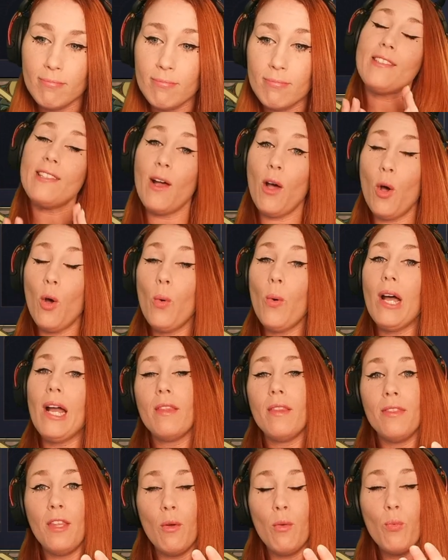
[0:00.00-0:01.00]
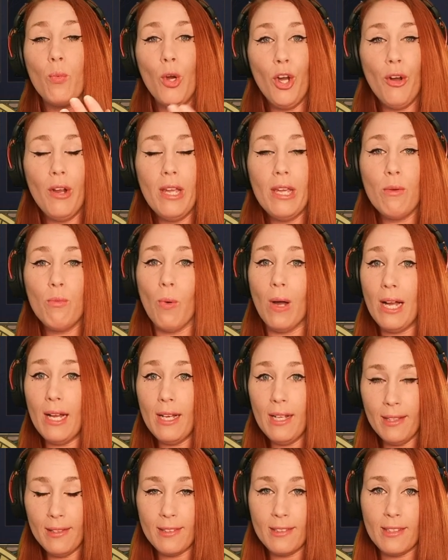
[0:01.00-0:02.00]
So the worry
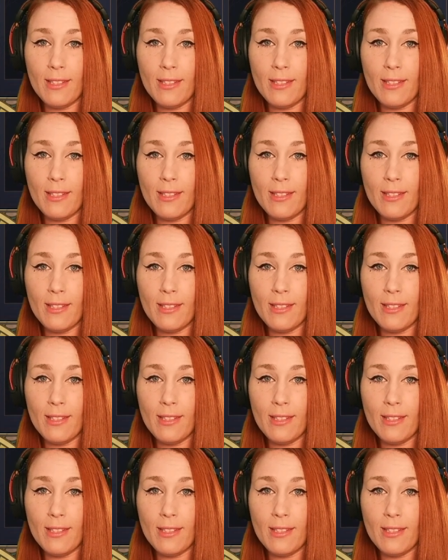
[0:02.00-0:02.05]
was,